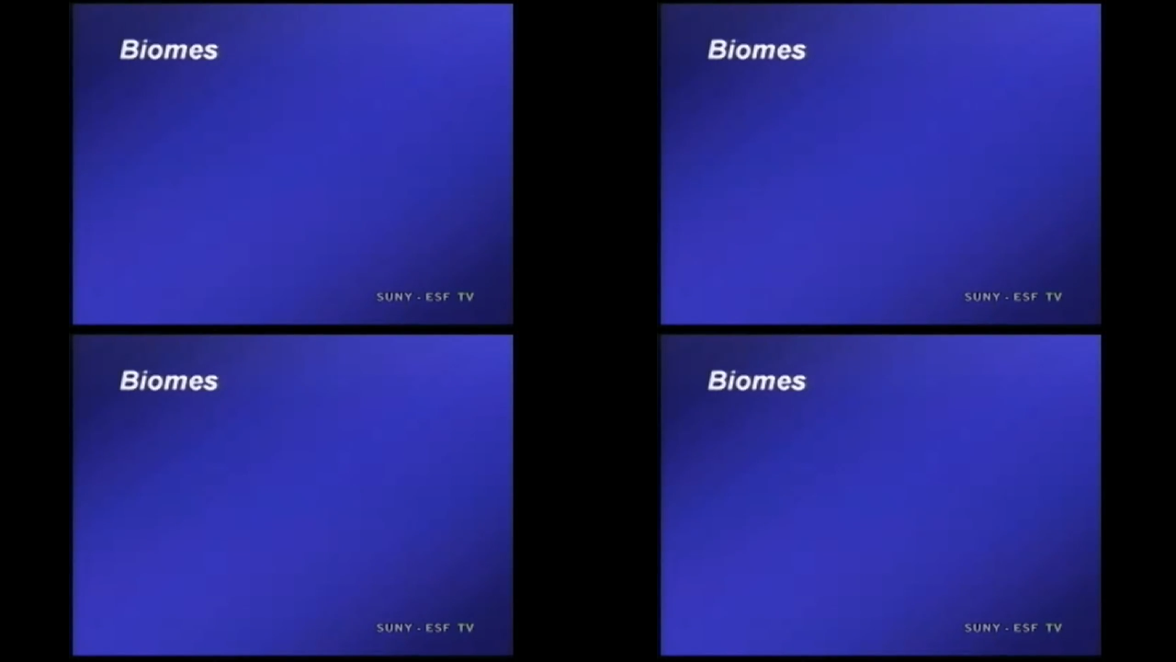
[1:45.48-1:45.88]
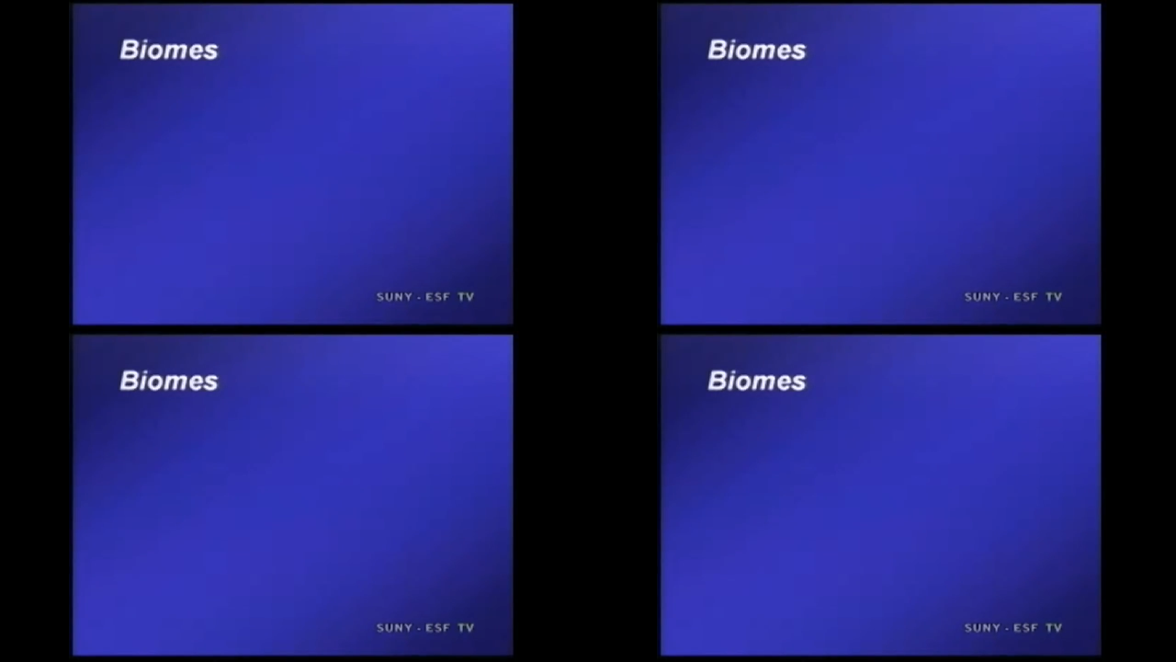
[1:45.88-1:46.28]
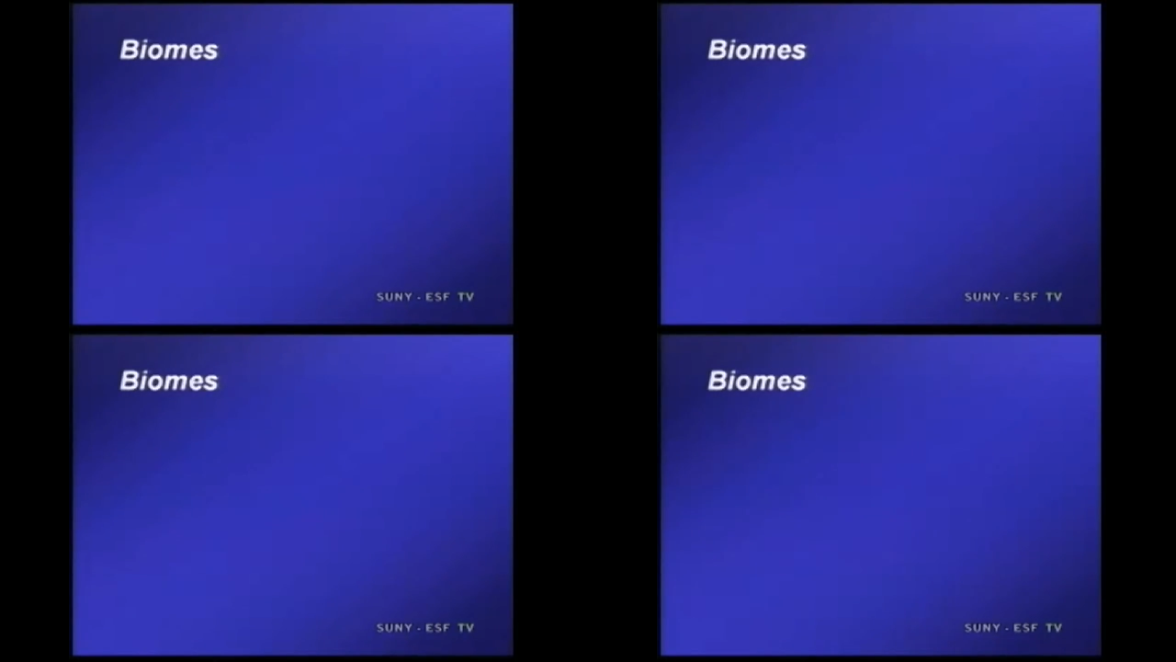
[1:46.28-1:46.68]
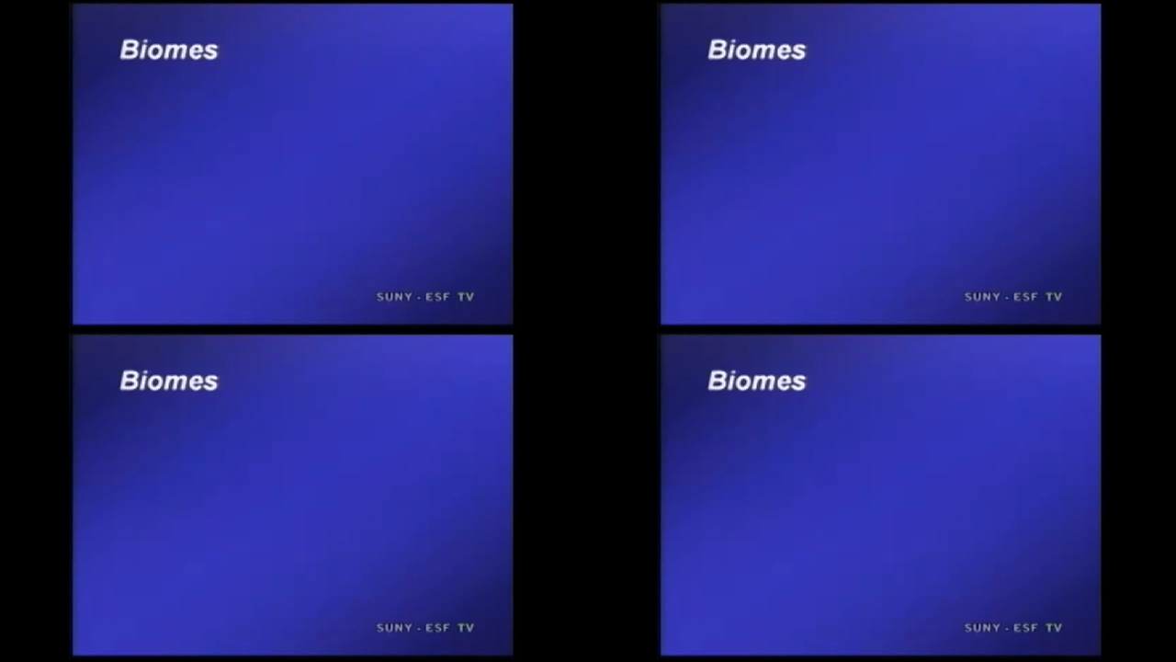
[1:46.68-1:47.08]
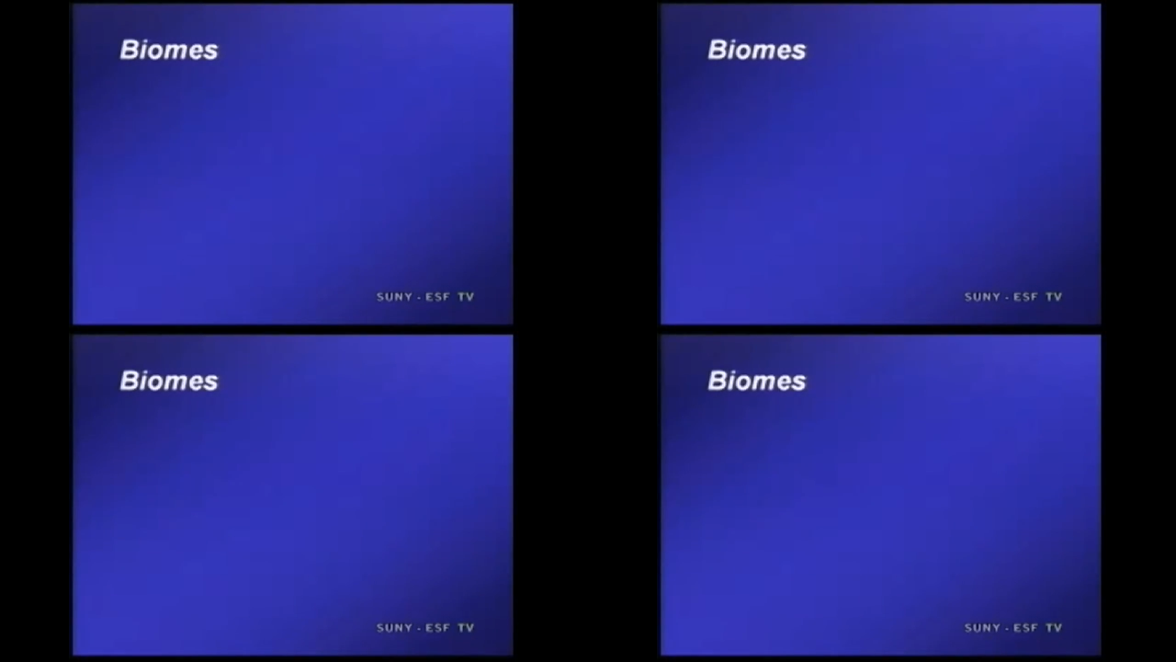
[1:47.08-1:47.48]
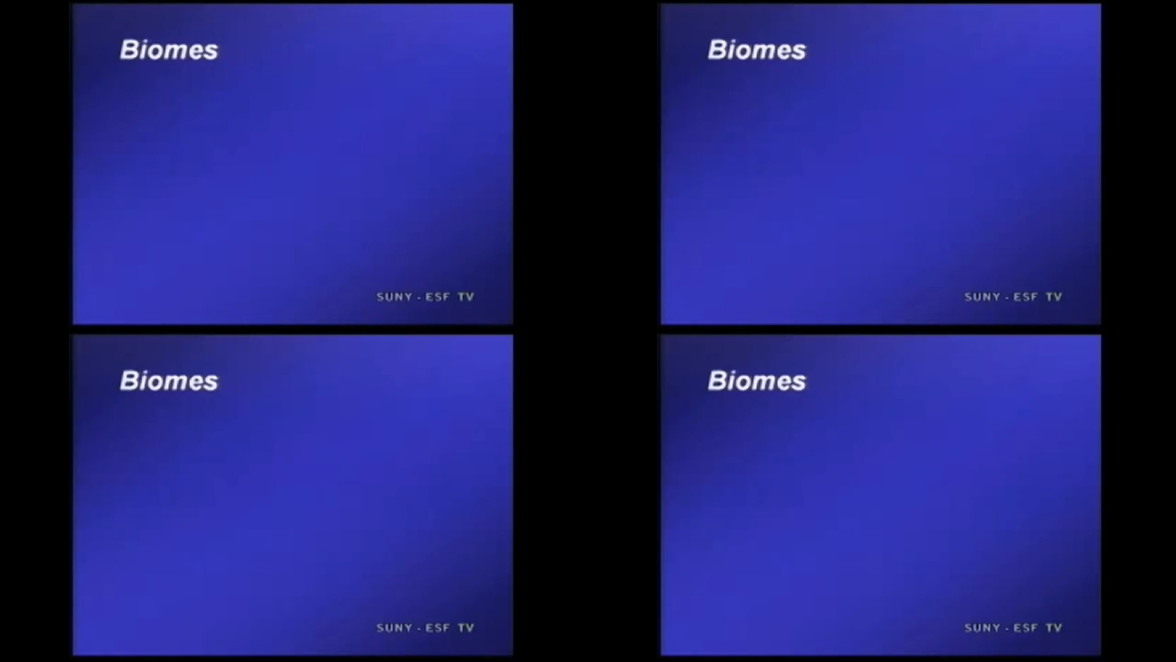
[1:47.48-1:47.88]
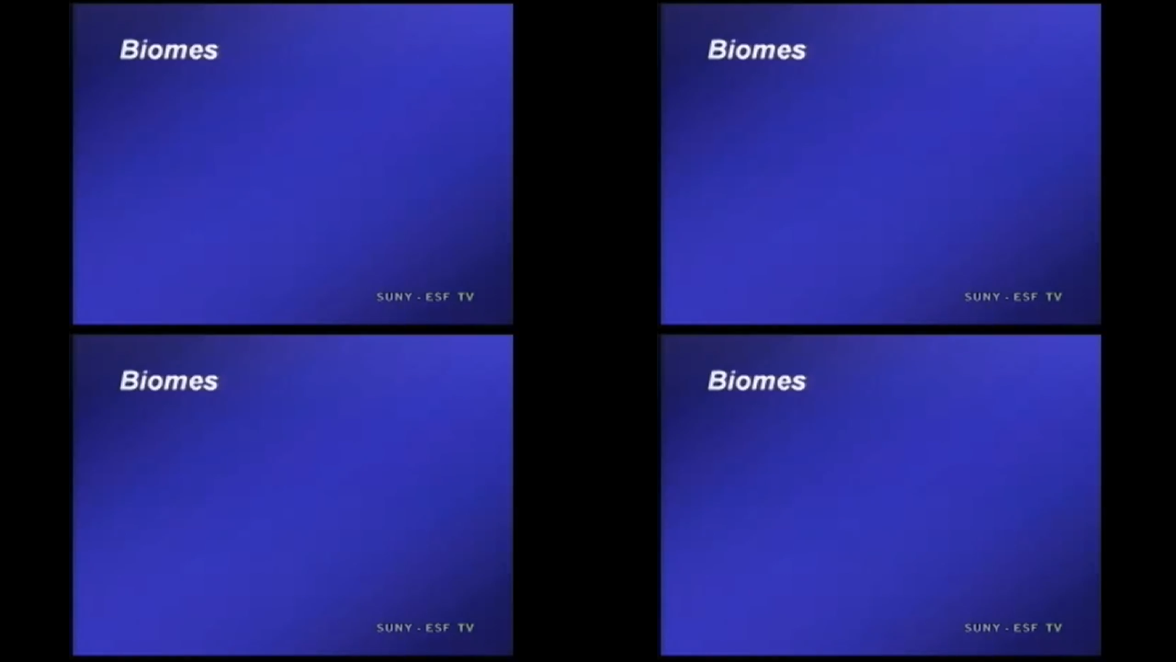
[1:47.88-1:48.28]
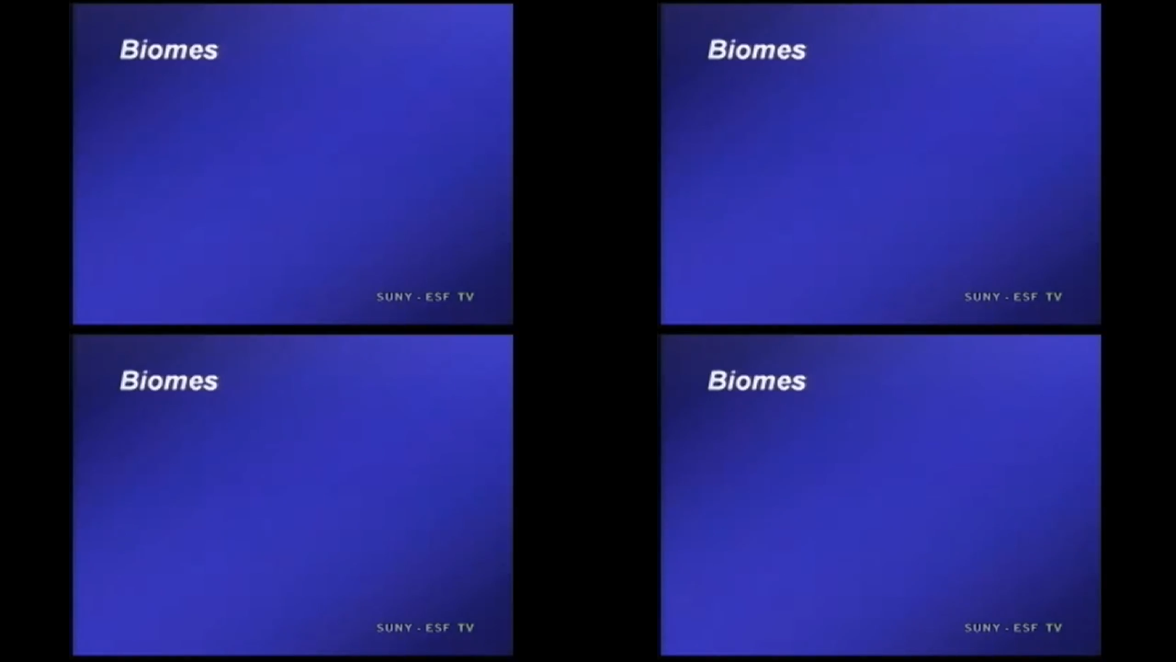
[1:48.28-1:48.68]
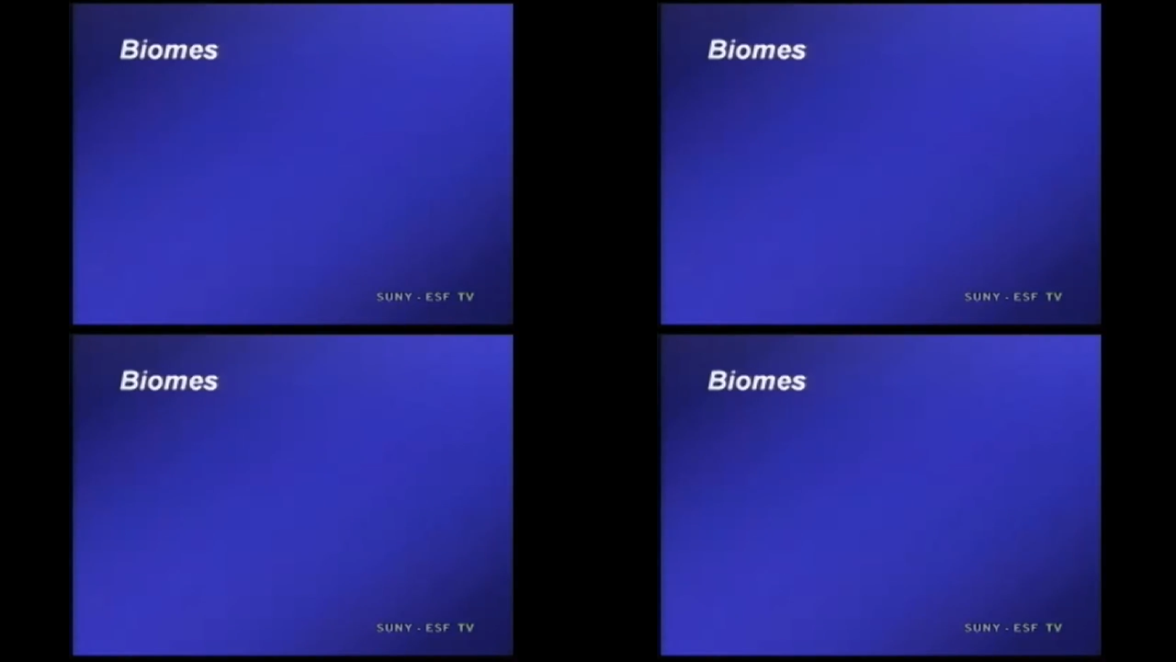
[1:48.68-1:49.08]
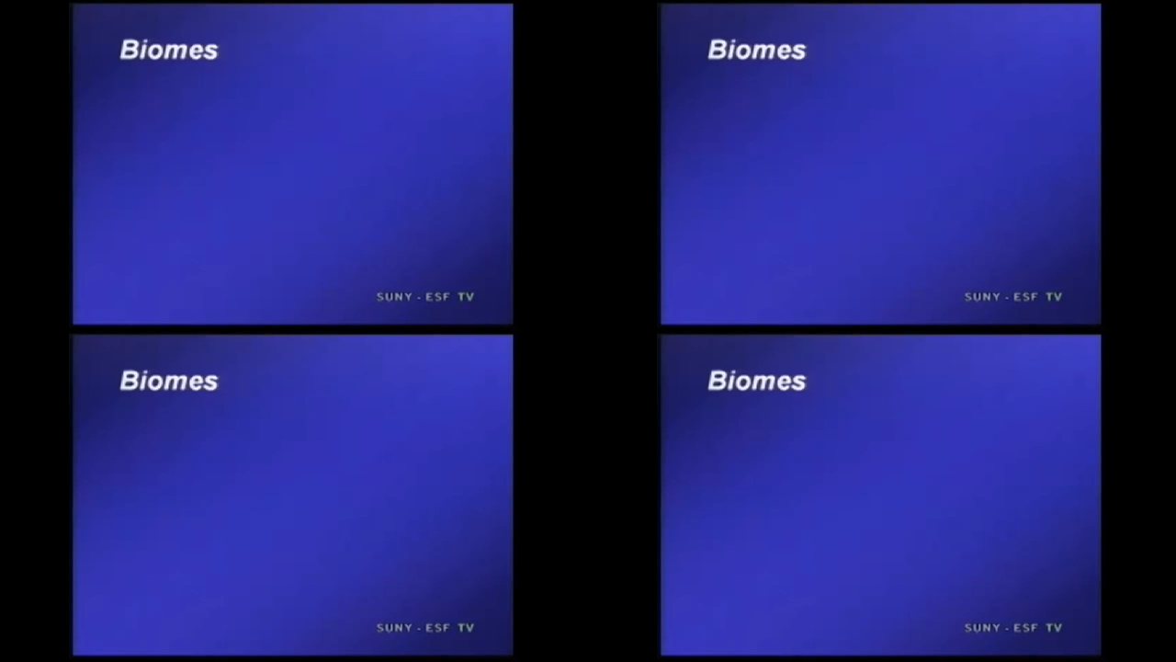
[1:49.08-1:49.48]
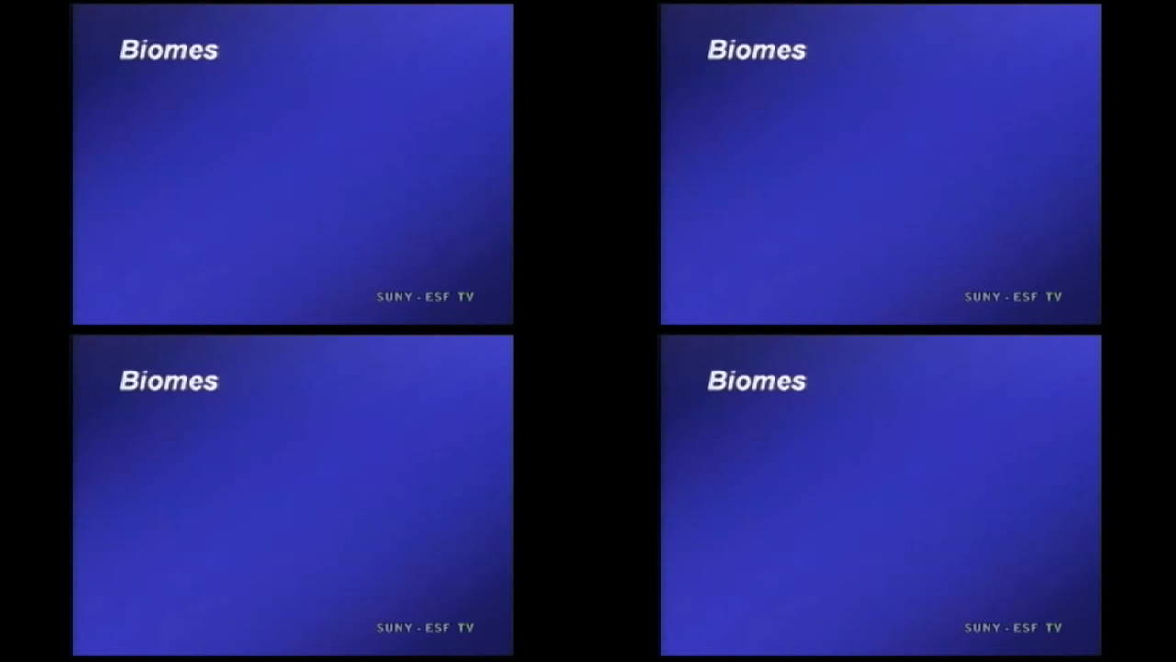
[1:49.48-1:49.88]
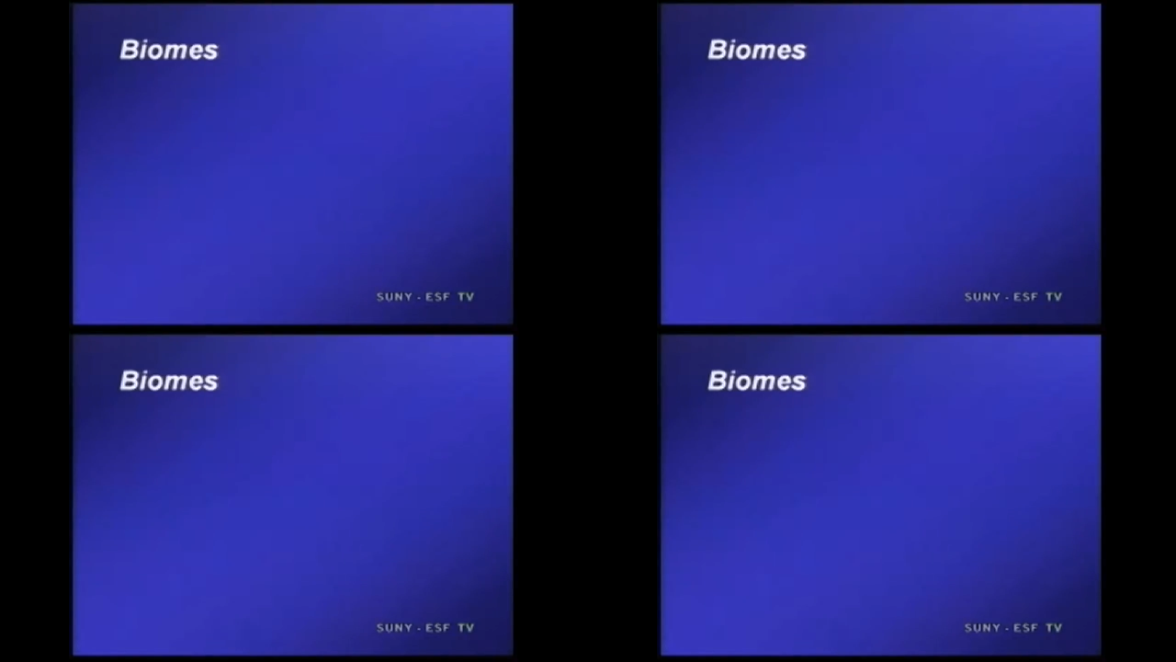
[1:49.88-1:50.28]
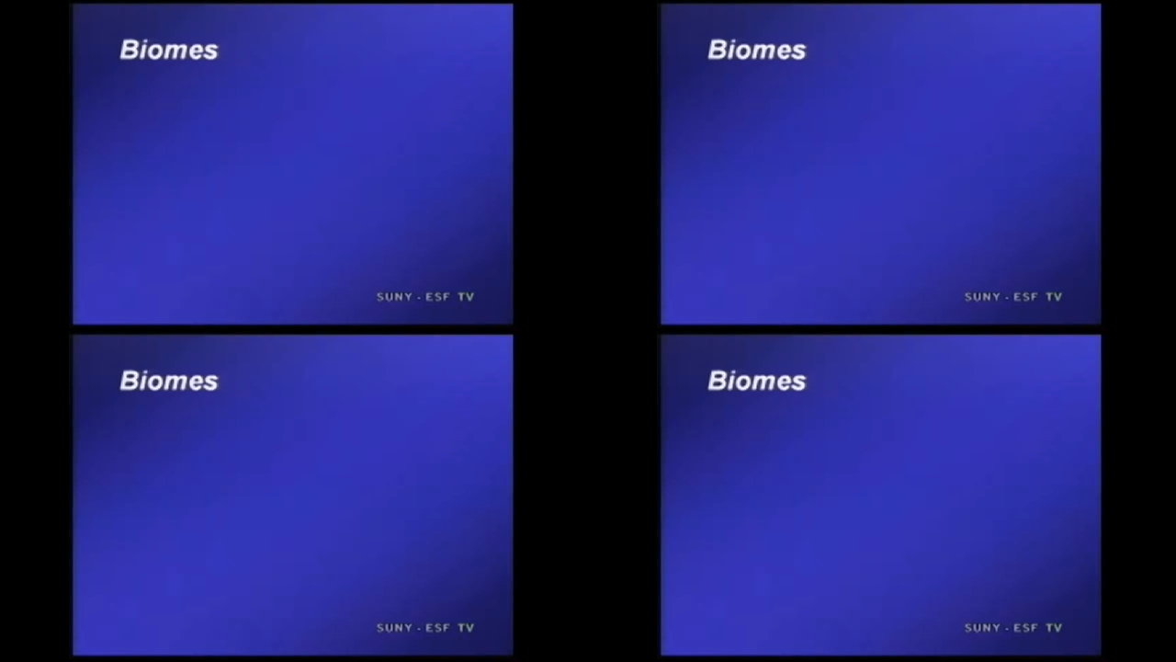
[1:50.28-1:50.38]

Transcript: (no speaker visible)